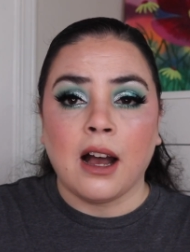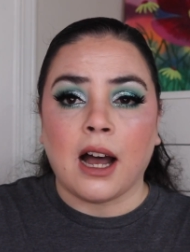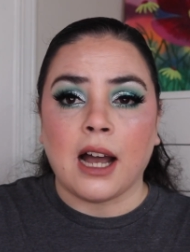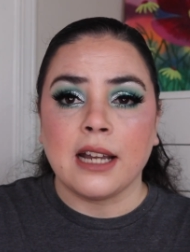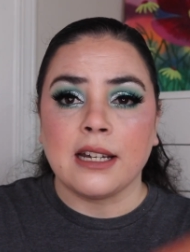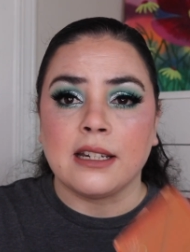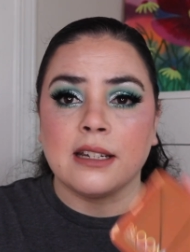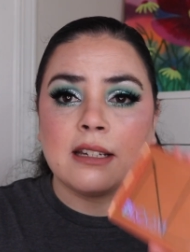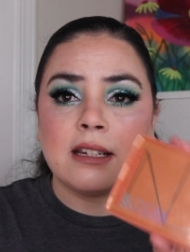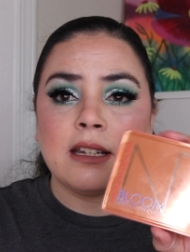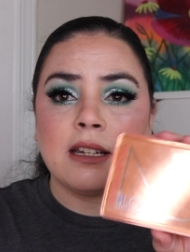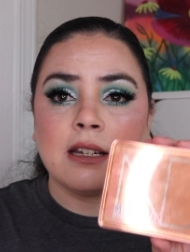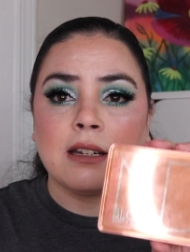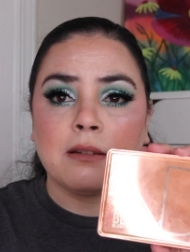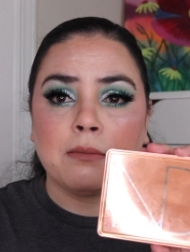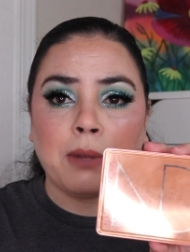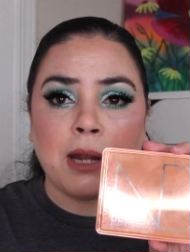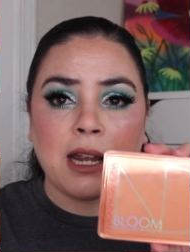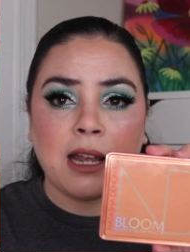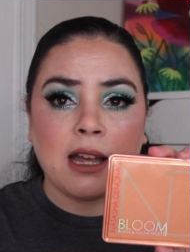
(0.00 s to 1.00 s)
I did
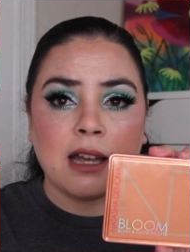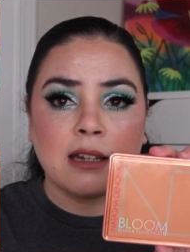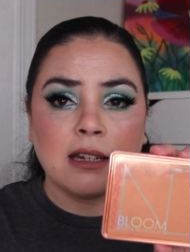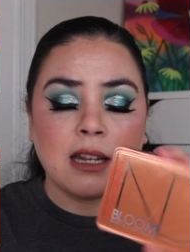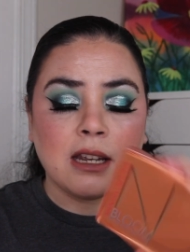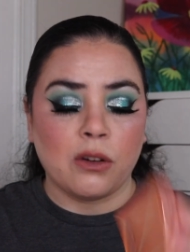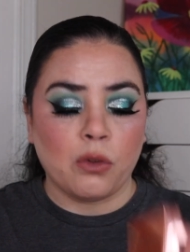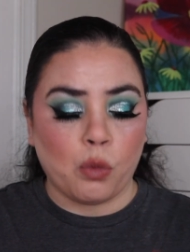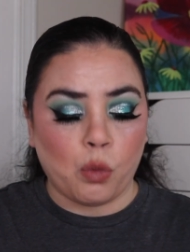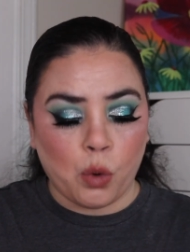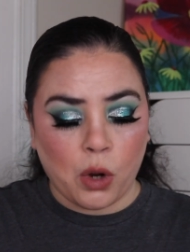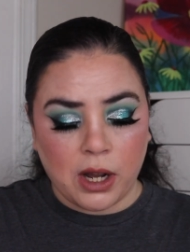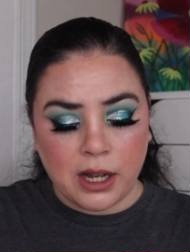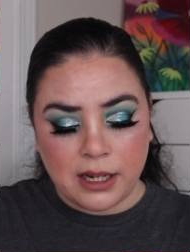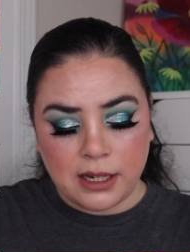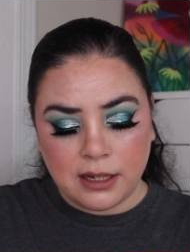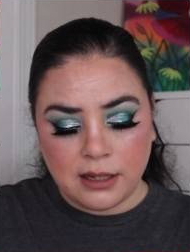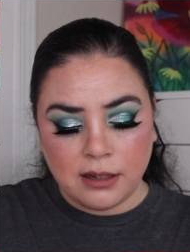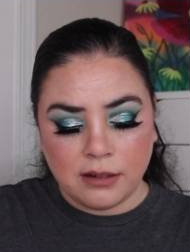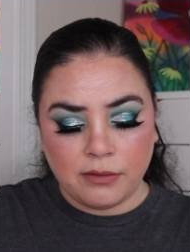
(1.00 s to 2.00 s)
hit pan in
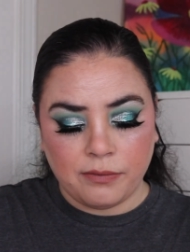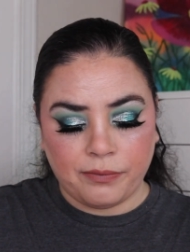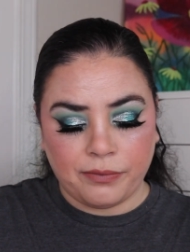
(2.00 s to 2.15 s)
one